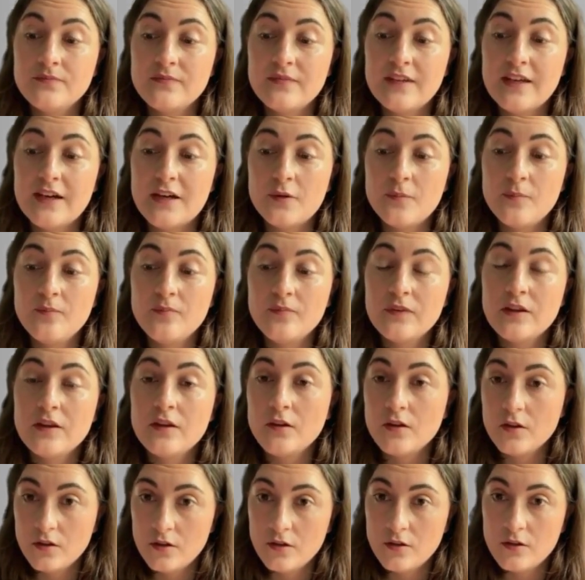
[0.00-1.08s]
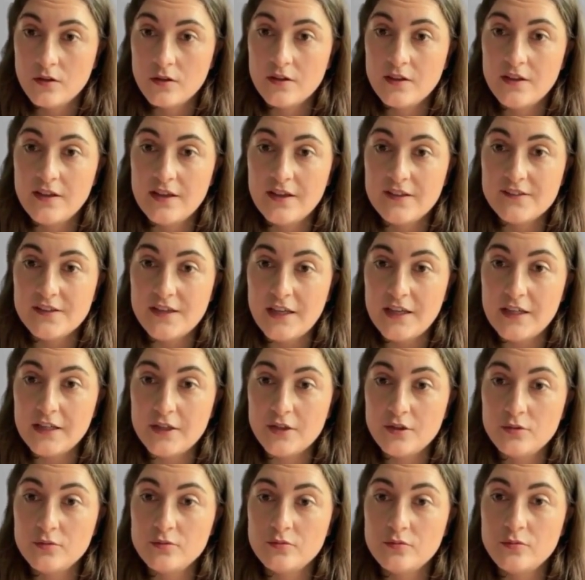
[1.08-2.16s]
Now, he has a
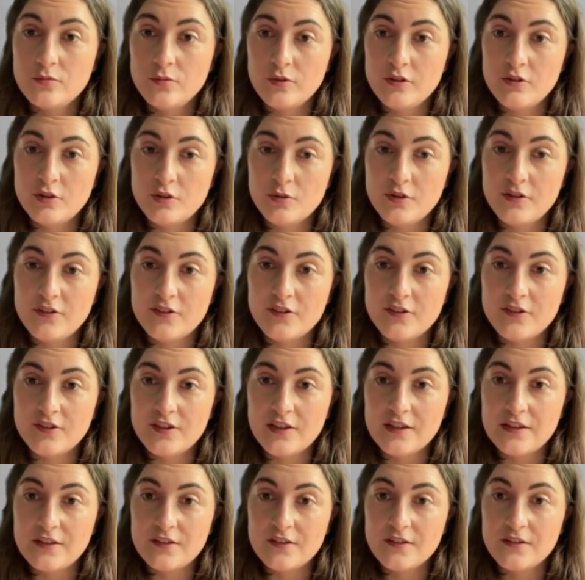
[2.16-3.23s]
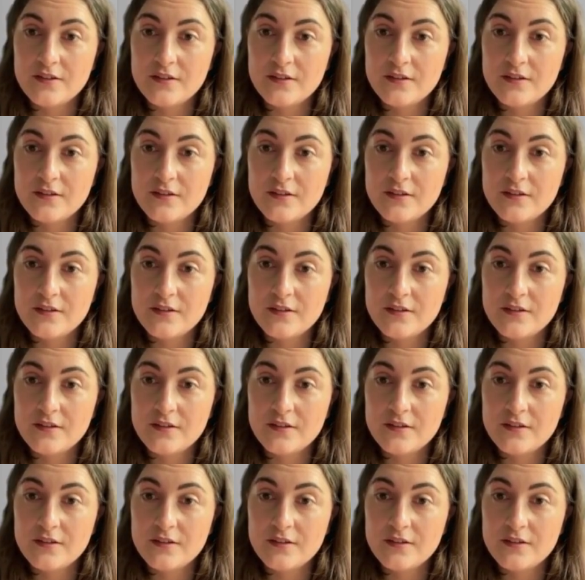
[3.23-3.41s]
halo. We know he's a saint.